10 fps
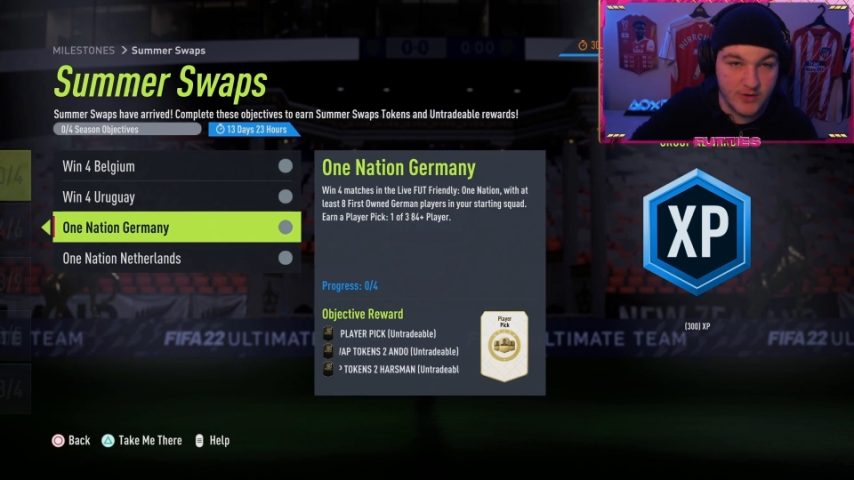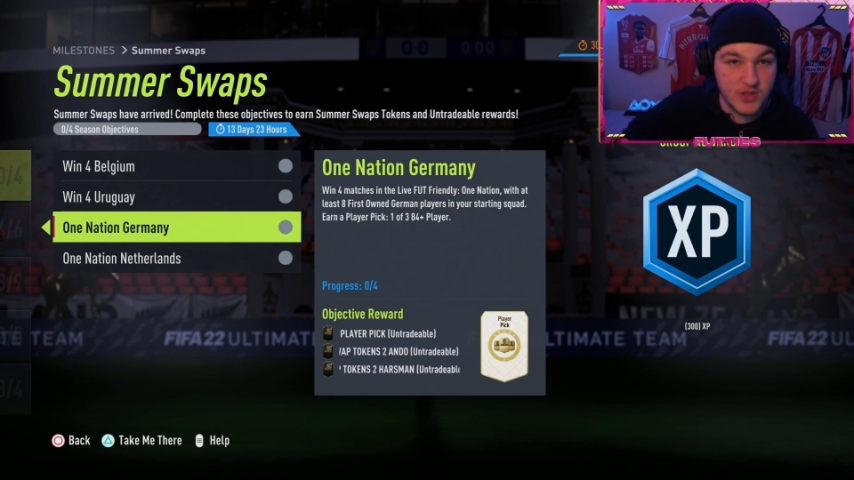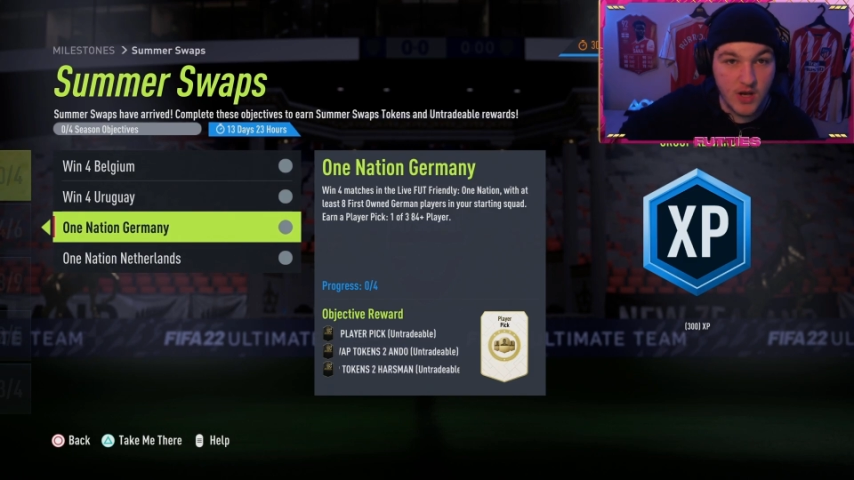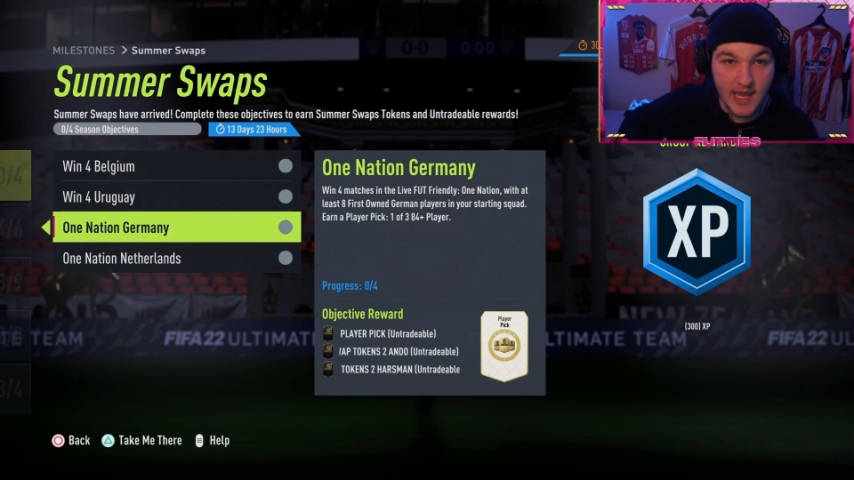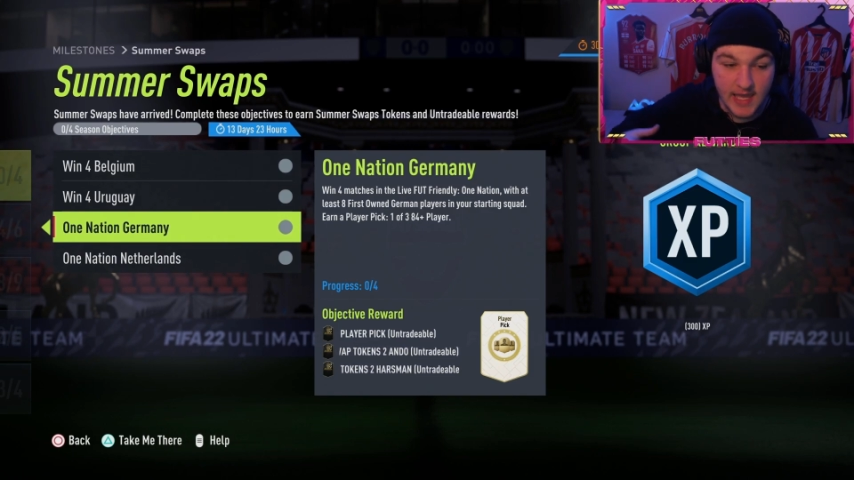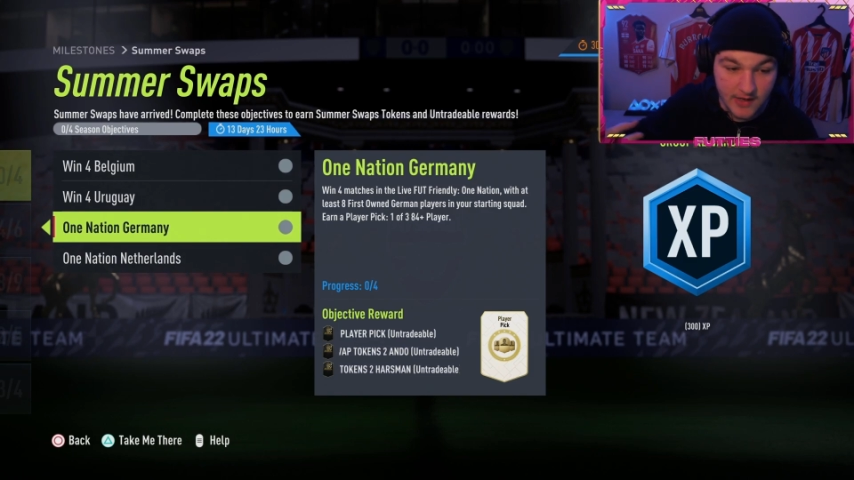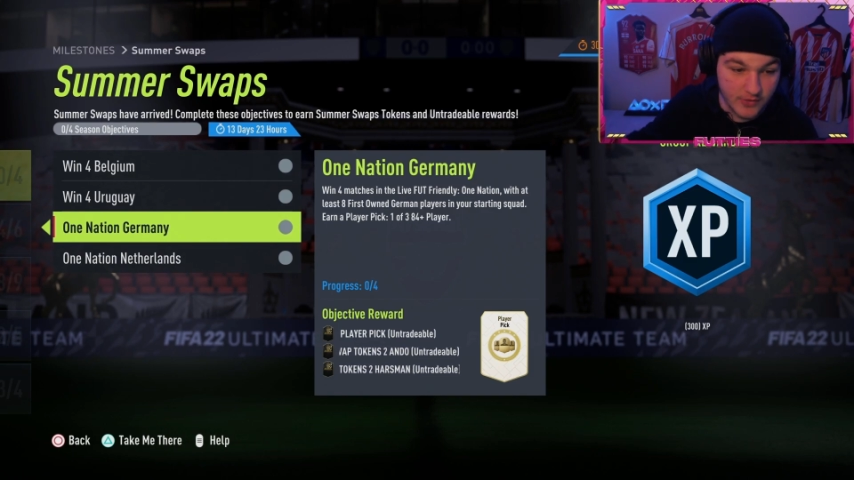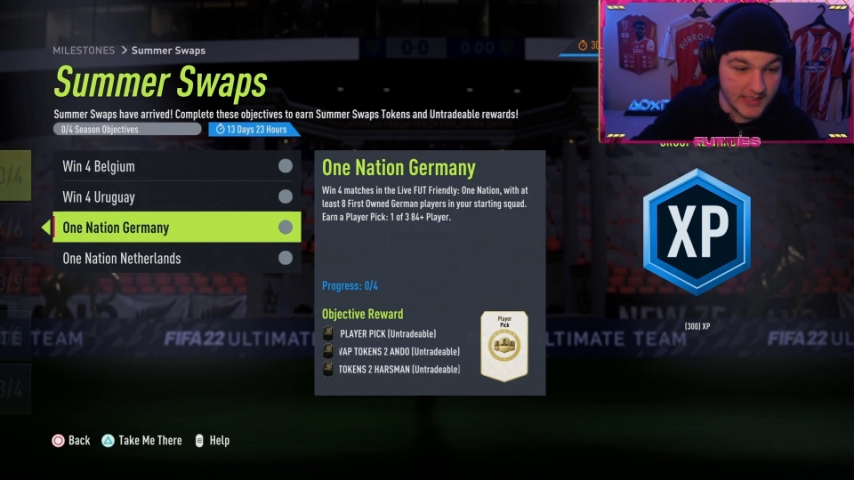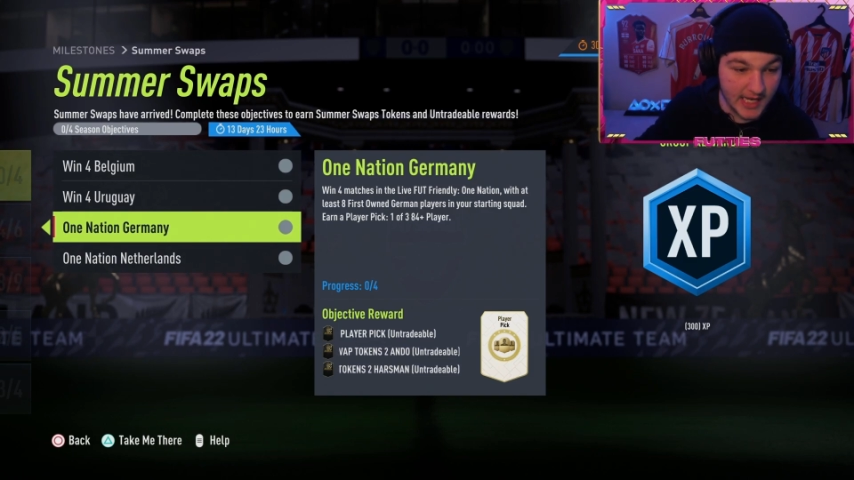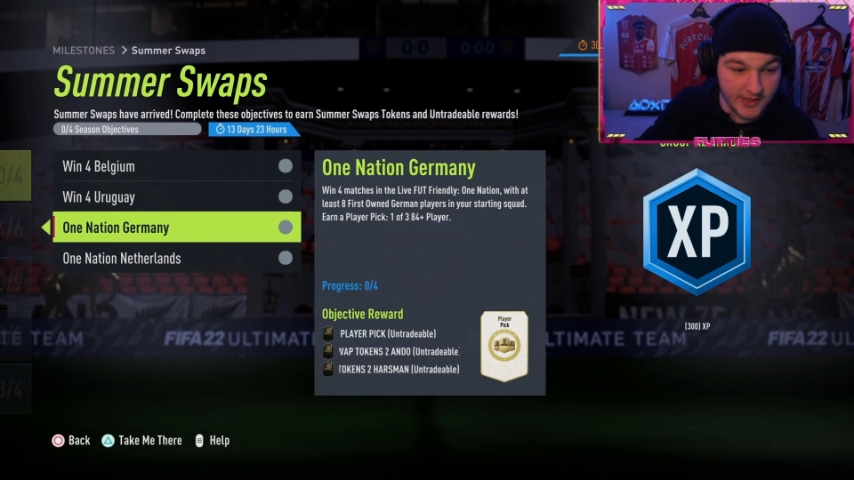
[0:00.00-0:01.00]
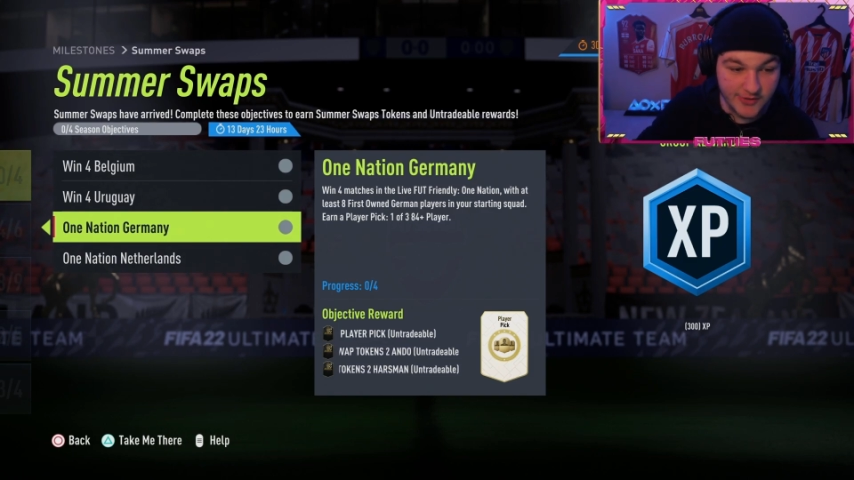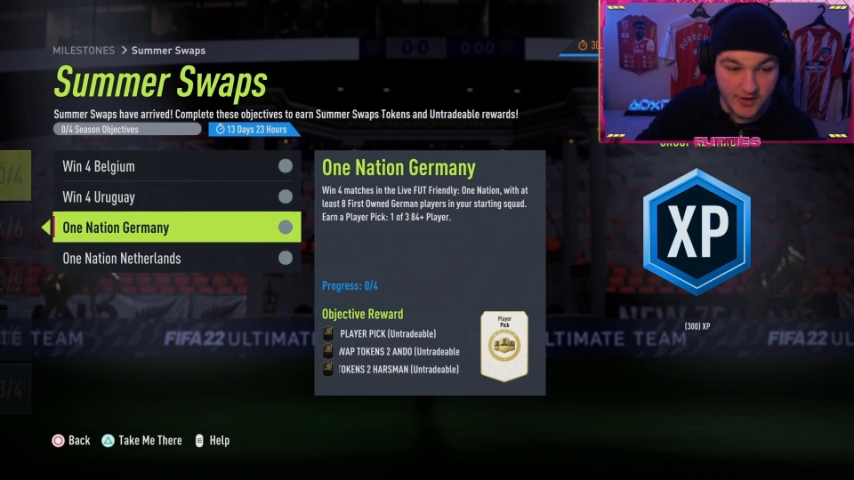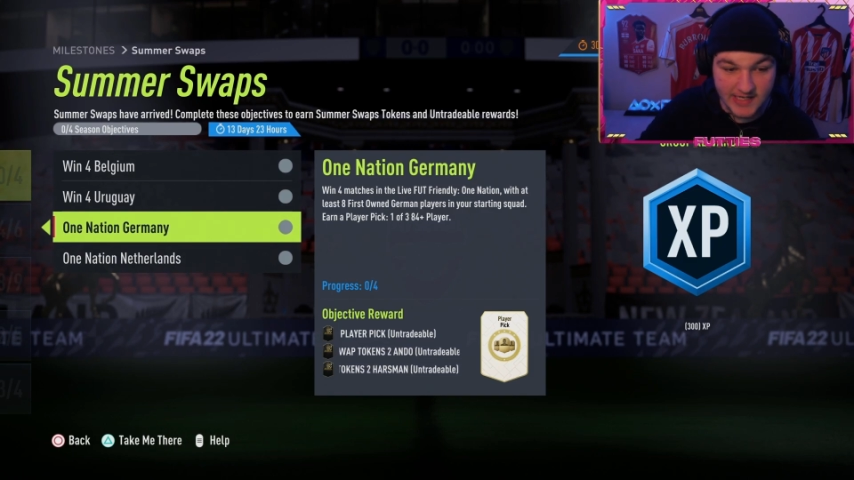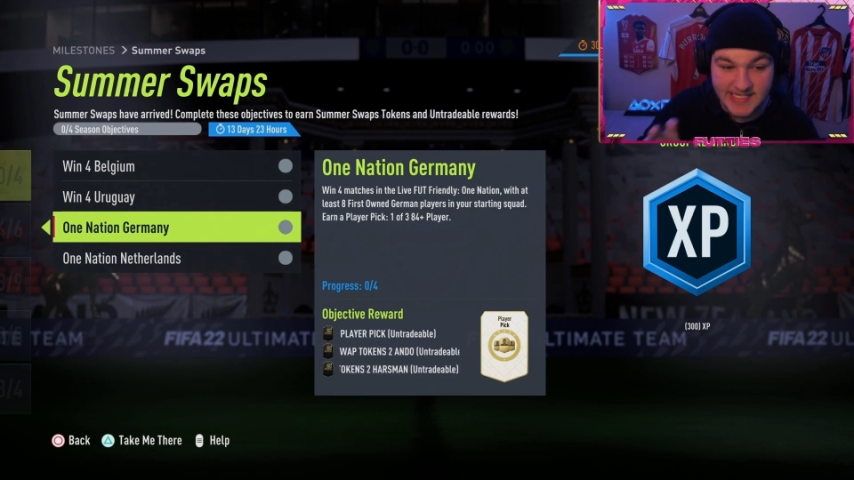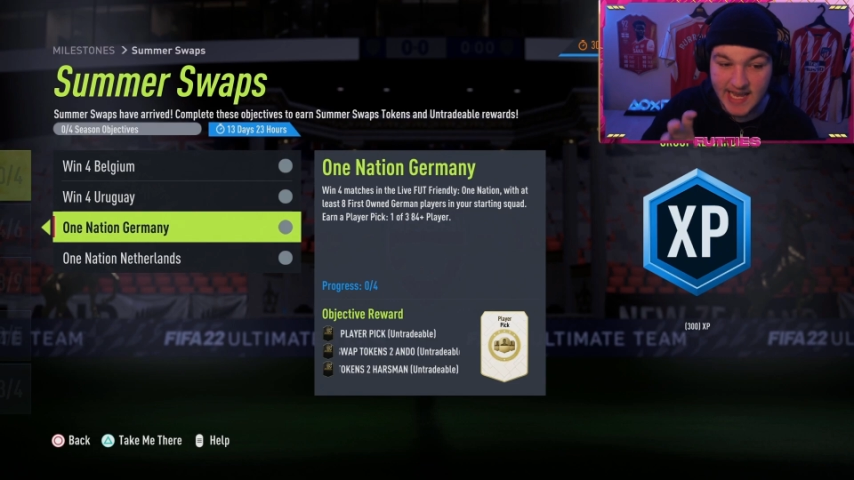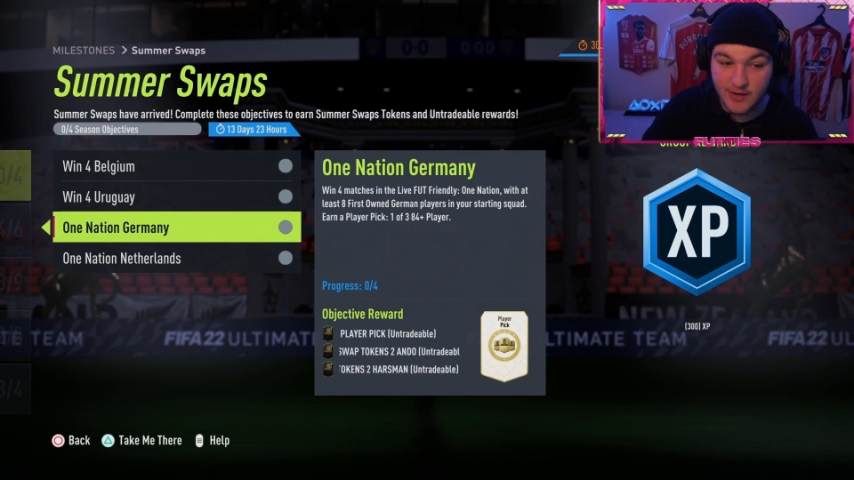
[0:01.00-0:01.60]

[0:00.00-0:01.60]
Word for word: because I cannot tell you guys